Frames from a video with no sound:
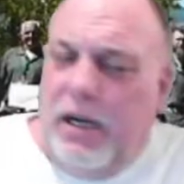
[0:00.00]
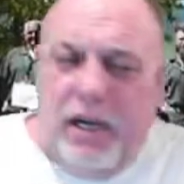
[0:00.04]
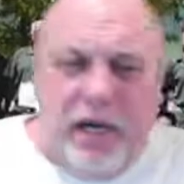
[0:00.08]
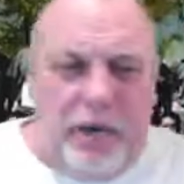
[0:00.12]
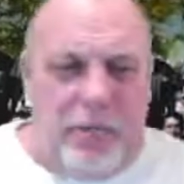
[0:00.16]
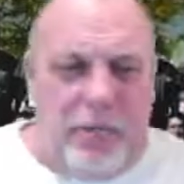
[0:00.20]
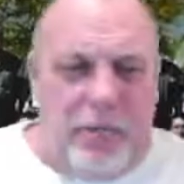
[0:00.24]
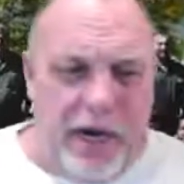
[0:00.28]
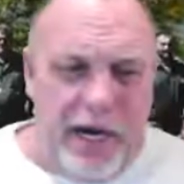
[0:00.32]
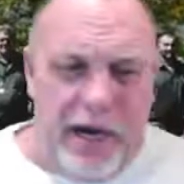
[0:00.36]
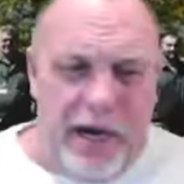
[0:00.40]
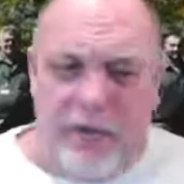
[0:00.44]
I
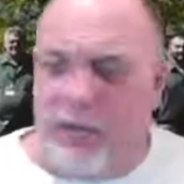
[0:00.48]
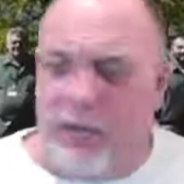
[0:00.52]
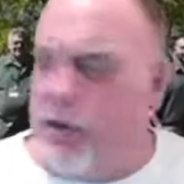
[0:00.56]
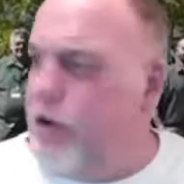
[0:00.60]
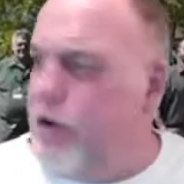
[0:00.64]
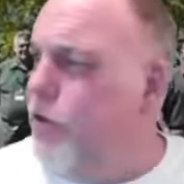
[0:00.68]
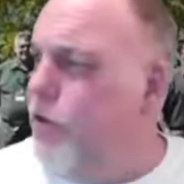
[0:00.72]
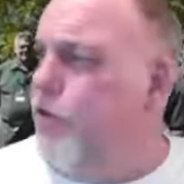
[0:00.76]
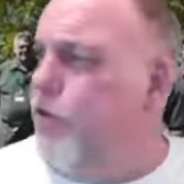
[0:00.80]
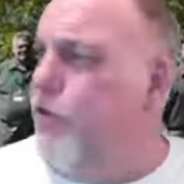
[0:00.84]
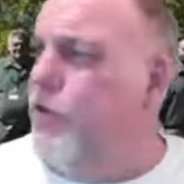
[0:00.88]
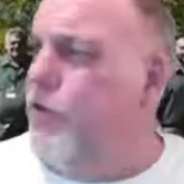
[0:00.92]
might have
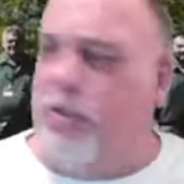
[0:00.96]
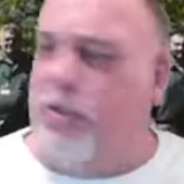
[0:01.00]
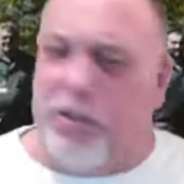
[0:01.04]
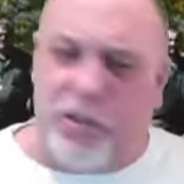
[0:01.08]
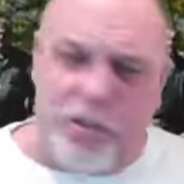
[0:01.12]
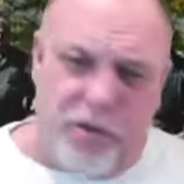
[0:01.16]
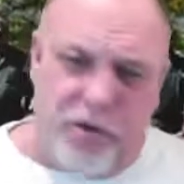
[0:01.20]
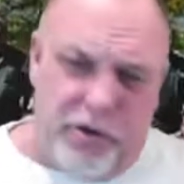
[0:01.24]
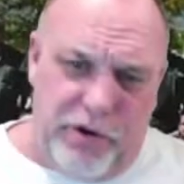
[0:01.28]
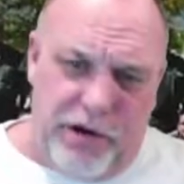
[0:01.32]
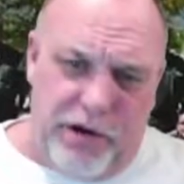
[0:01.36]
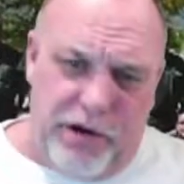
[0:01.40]
another news
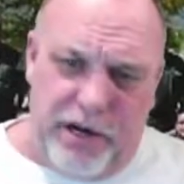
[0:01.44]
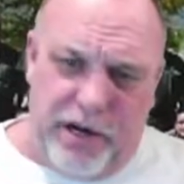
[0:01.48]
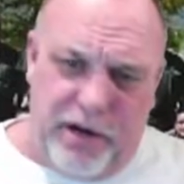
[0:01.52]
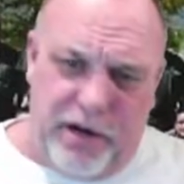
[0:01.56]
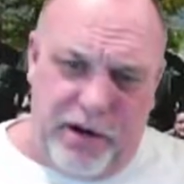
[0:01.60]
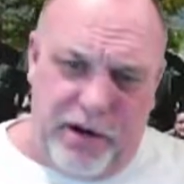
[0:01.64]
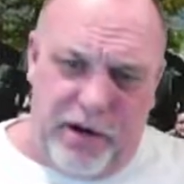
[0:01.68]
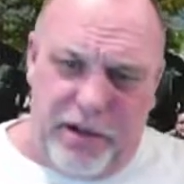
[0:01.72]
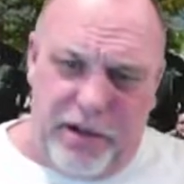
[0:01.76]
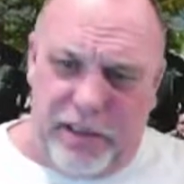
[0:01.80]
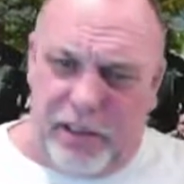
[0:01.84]
story here.